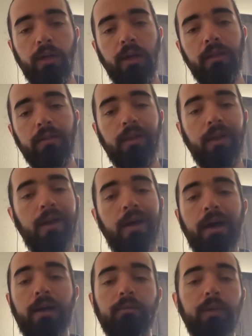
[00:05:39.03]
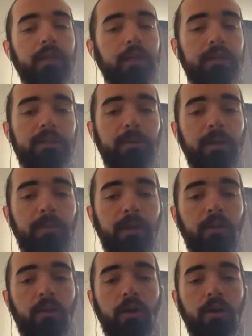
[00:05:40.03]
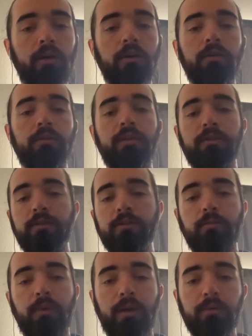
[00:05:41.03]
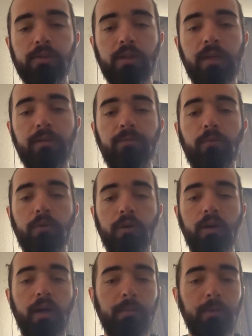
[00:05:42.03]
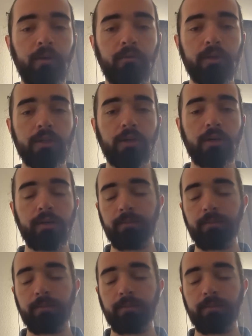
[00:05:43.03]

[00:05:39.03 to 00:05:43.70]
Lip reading: And they're like, I really need it to be a bit longer. This isn't what I was looking for. I'm going to return it.